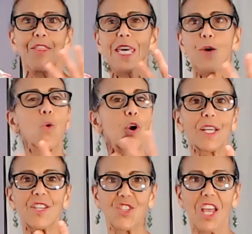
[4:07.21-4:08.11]
the
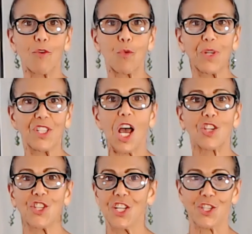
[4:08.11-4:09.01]
work is never
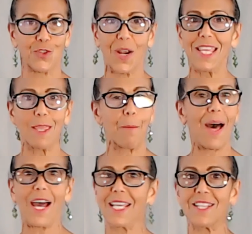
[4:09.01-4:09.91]
reductionist, right? The
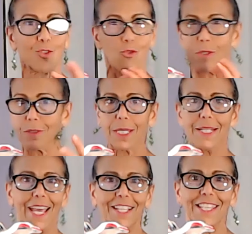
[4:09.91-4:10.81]
body is all
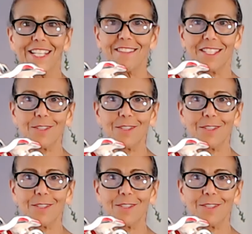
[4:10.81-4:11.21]
connected.